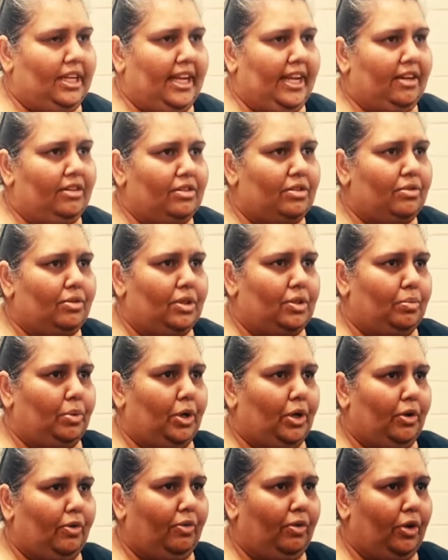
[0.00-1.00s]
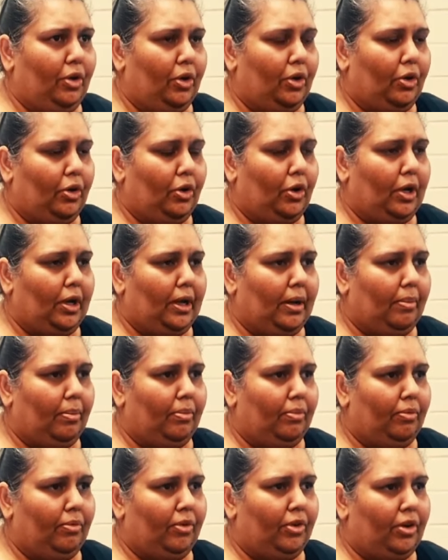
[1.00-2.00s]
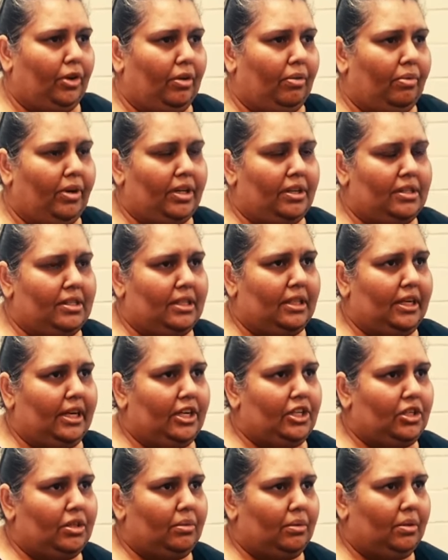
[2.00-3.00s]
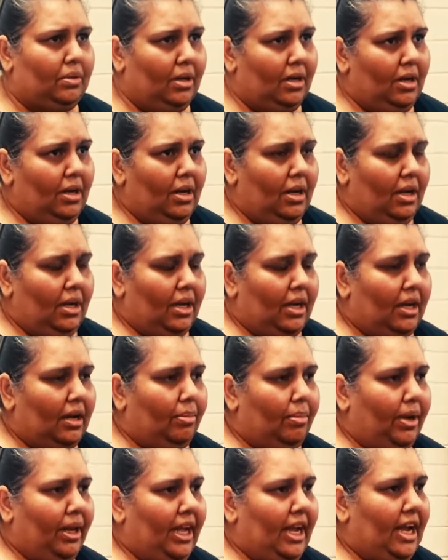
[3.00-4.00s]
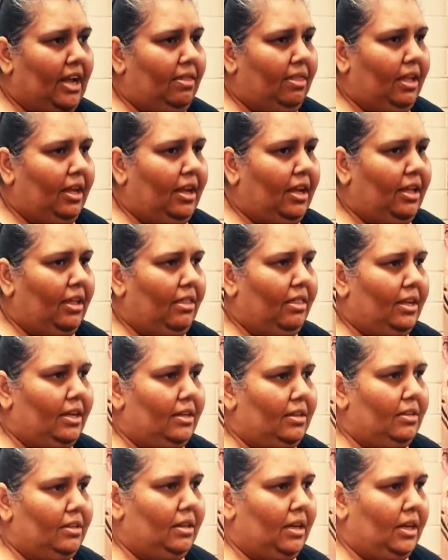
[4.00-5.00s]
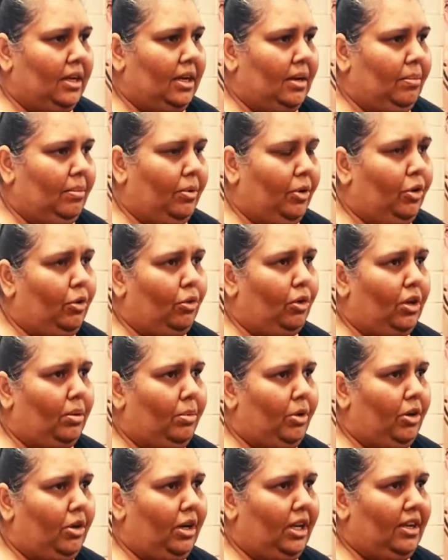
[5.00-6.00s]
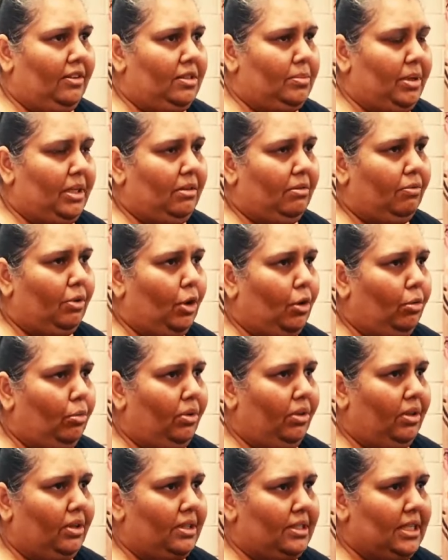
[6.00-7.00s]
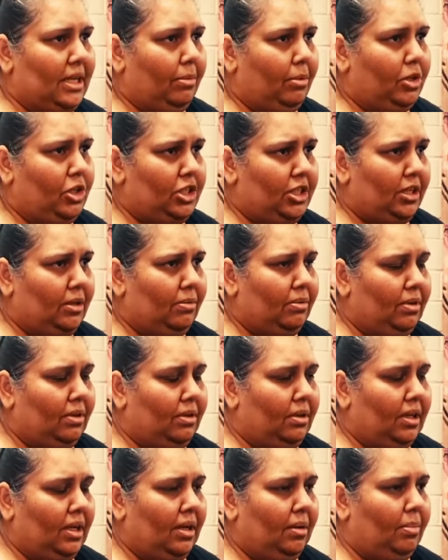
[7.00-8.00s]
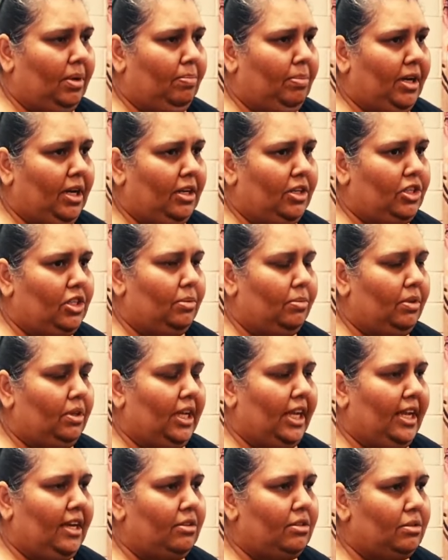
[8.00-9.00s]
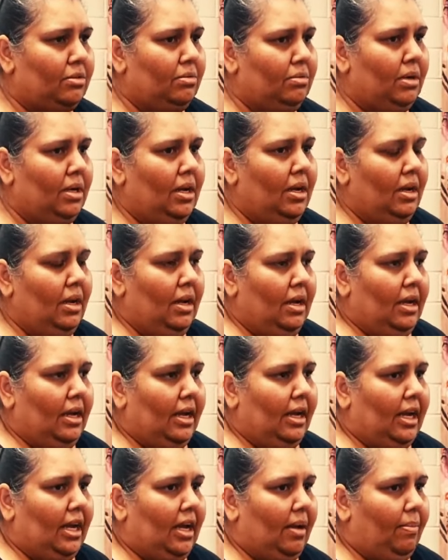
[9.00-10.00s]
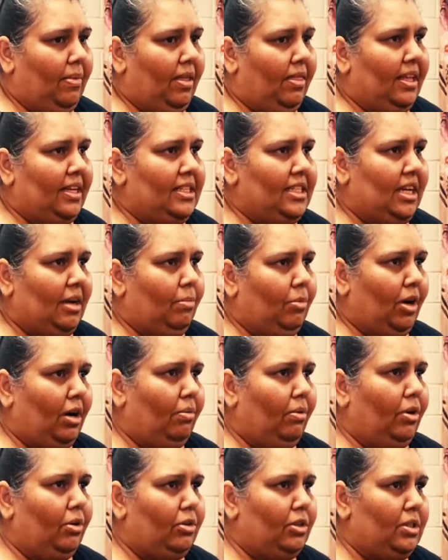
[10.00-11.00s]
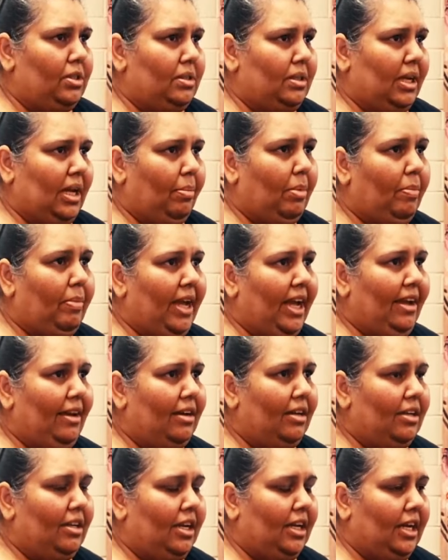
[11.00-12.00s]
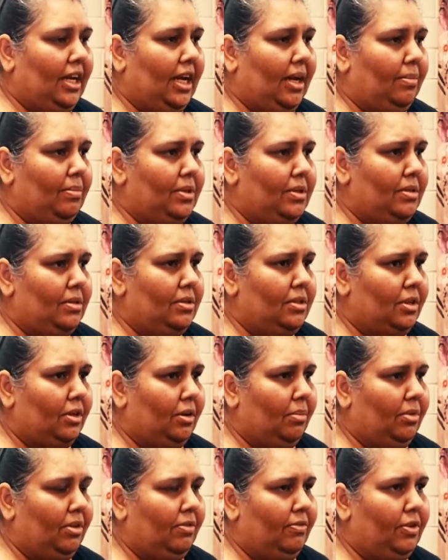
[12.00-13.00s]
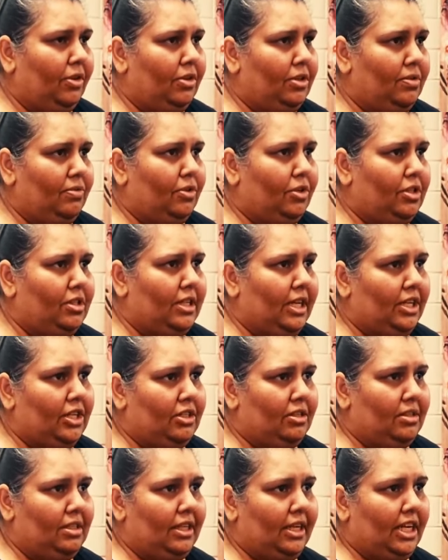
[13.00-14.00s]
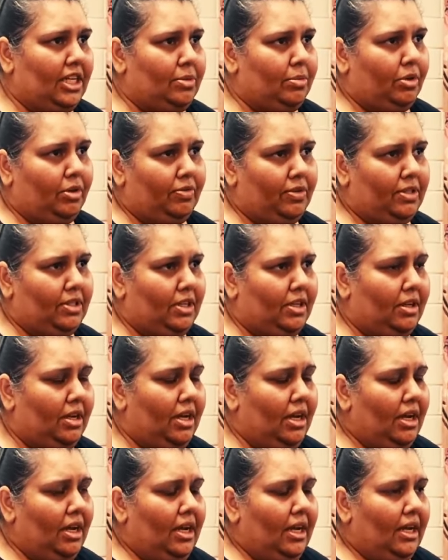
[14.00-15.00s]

City Council as well, you know, um, got a reconciliation um, plan there that um, local community has been involved with establishing um, in partnership with the council. Um, and that's how my role's come about. Um, so I'm the first First Nations engagement officer